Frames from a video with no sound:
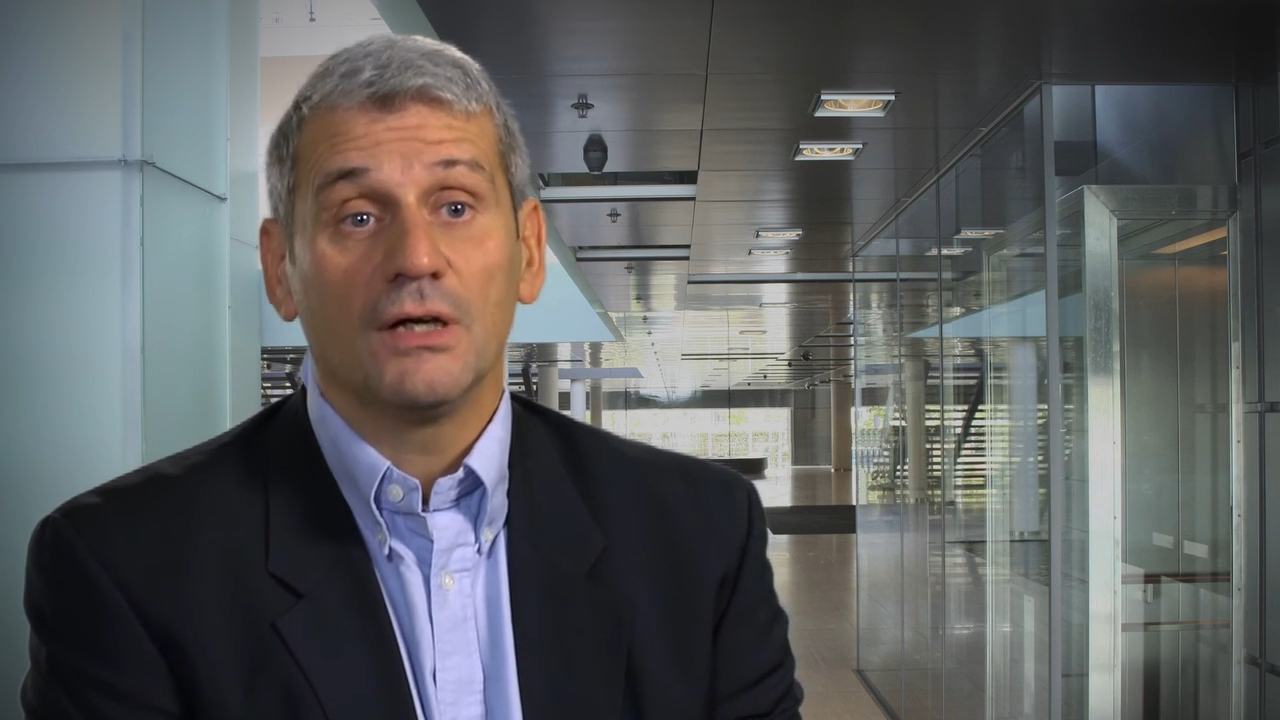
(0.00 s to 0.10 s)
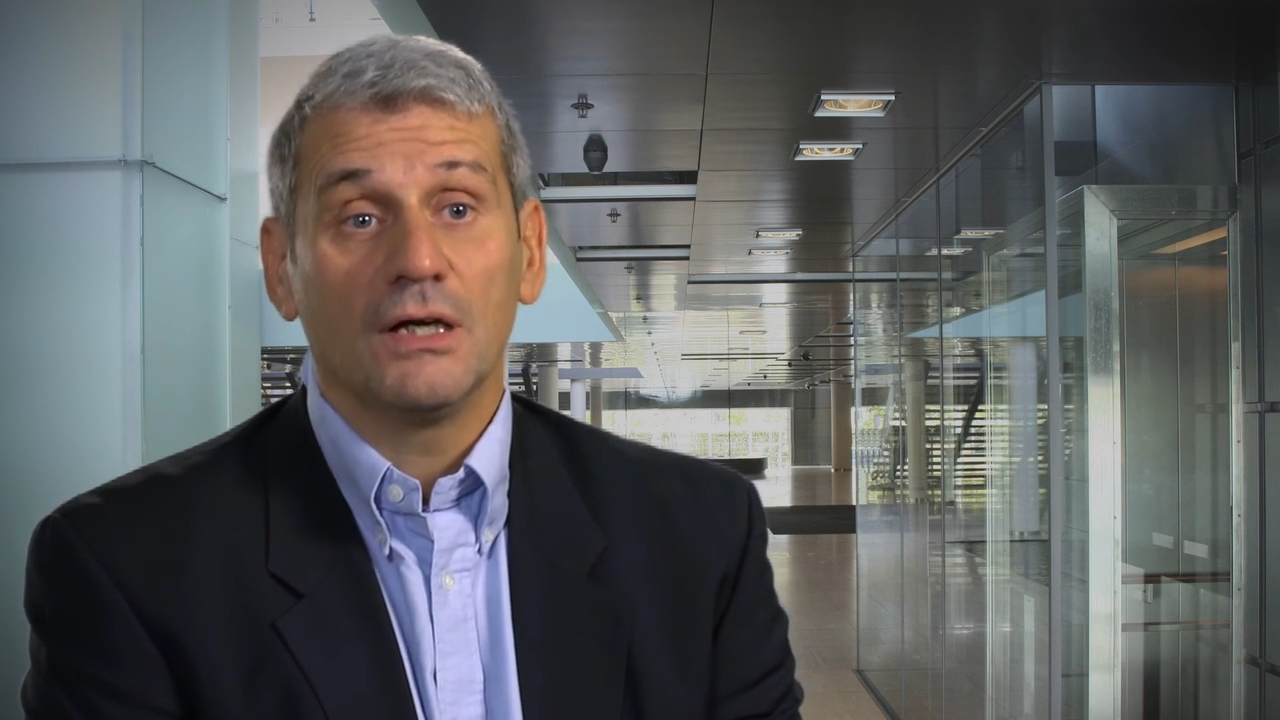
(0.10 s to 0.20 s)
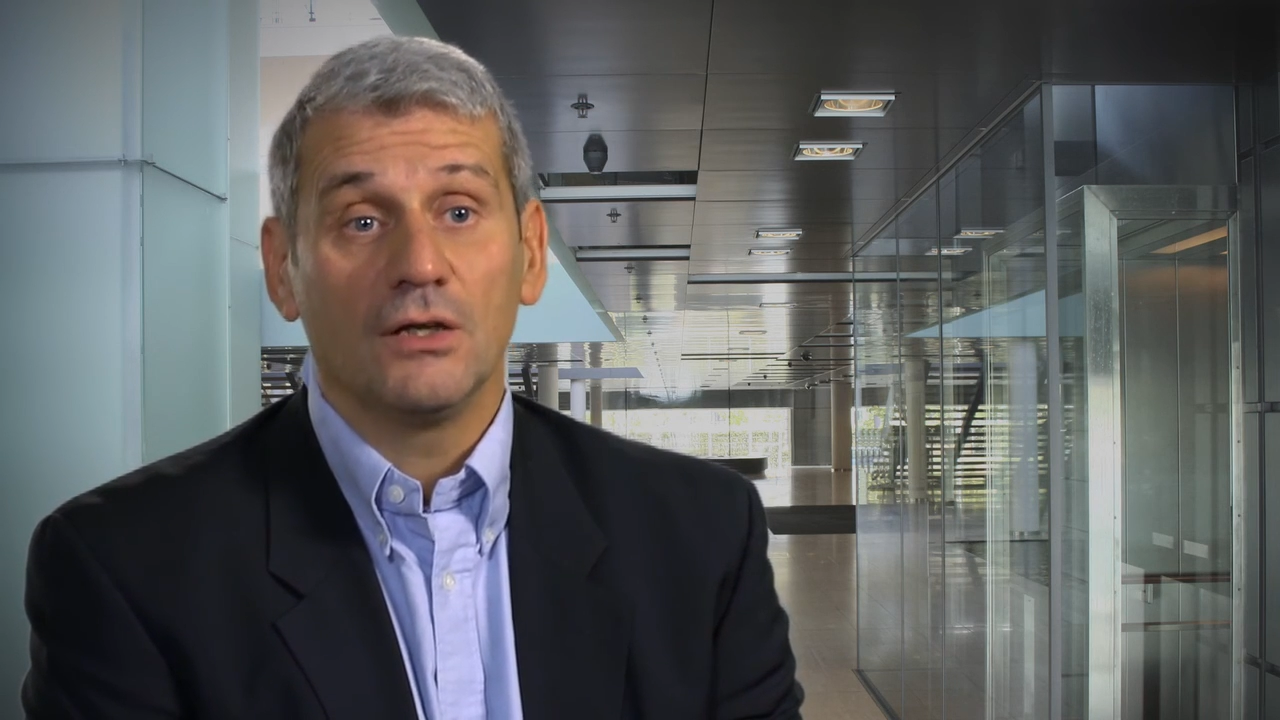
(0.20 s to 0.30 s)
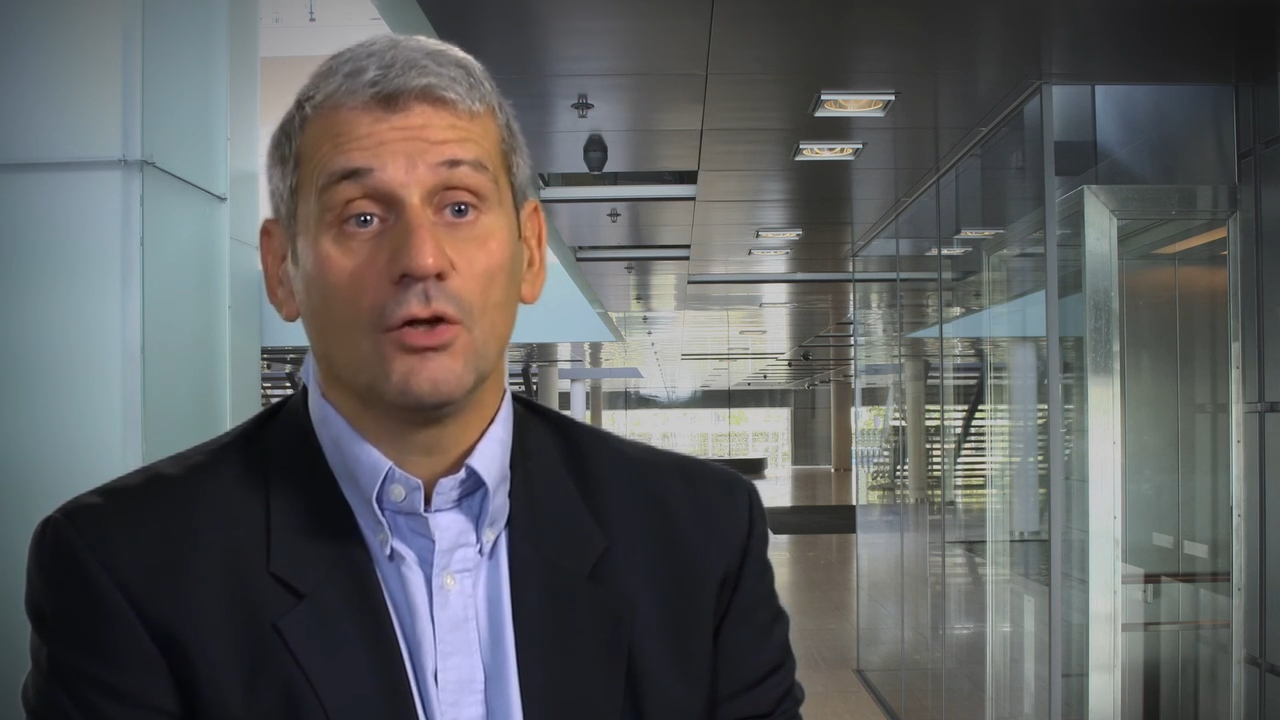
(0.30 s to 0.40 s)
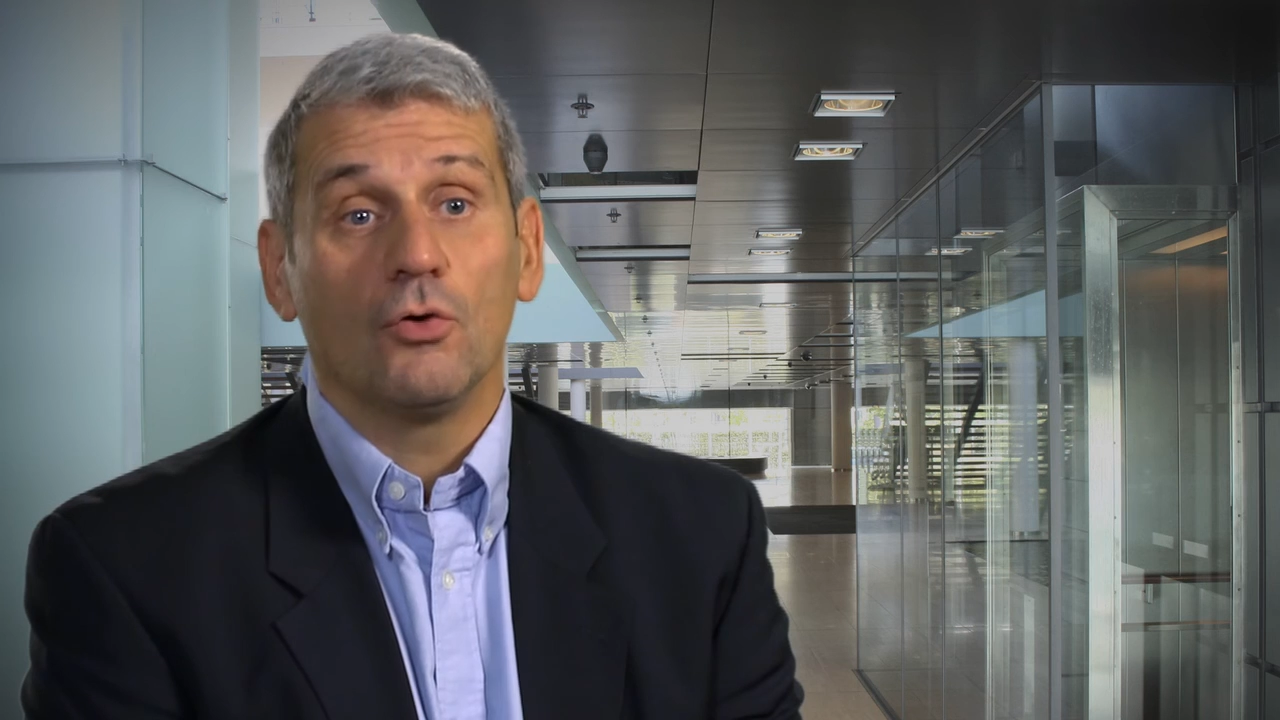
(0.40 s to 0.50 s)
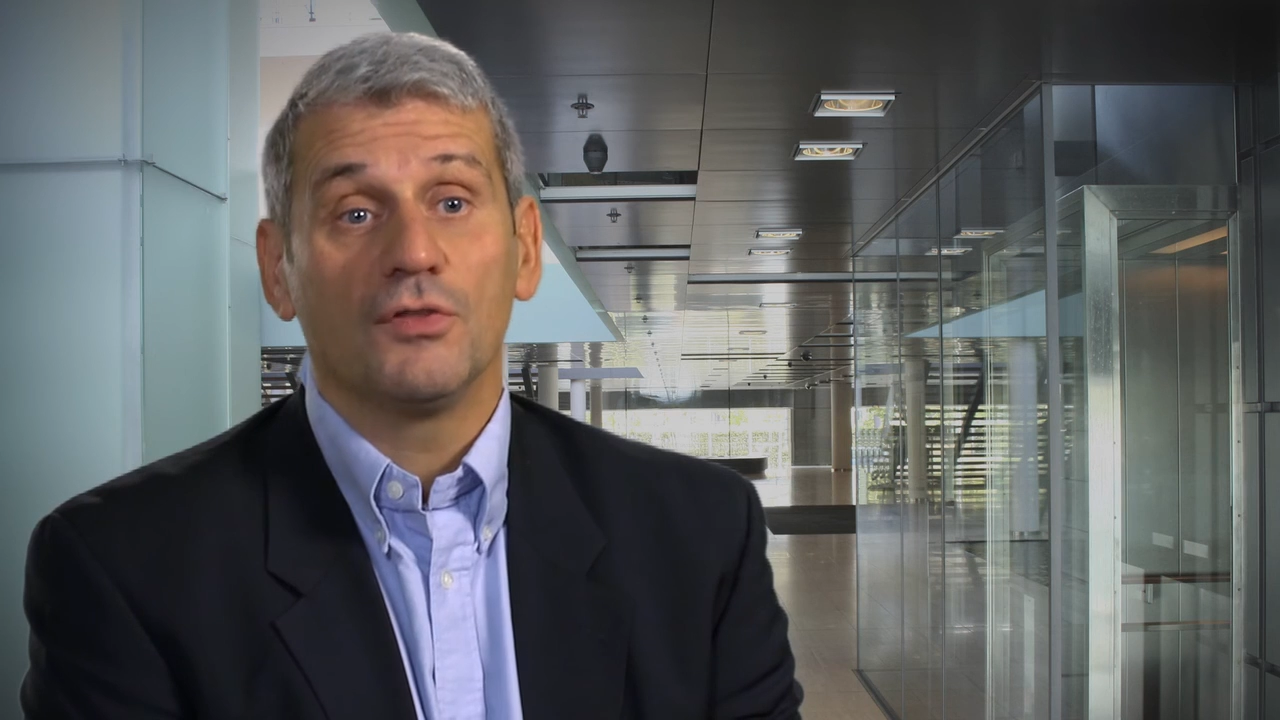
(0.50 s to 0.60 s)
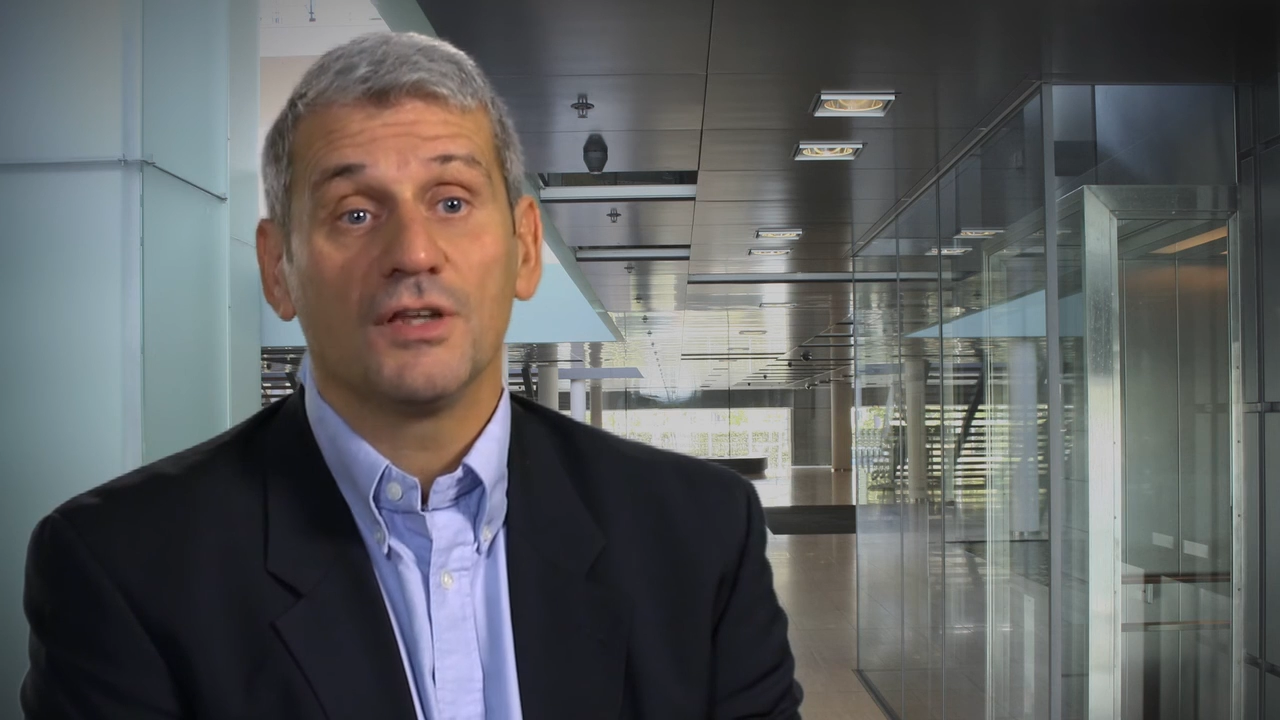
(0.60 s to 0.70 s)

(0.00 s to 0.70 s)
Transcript: and a